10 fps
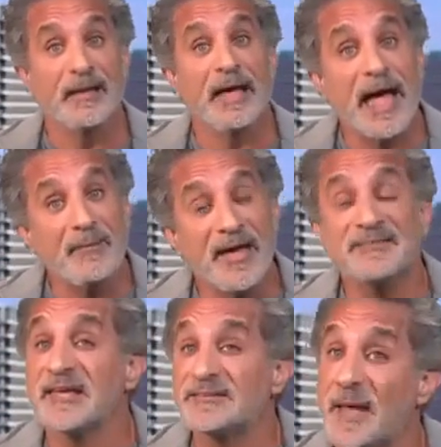Hamas
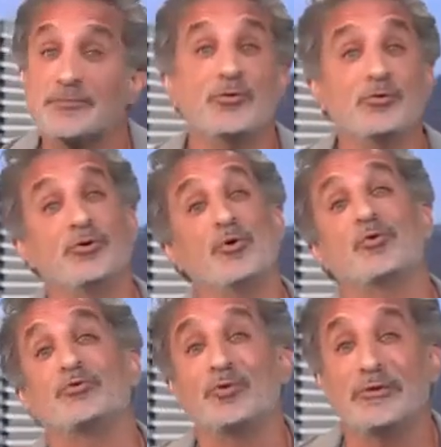has absolutely no
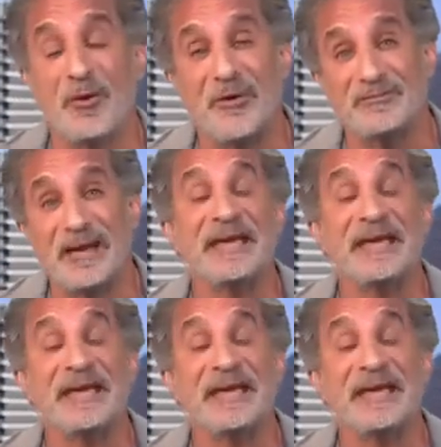control in the West Bank.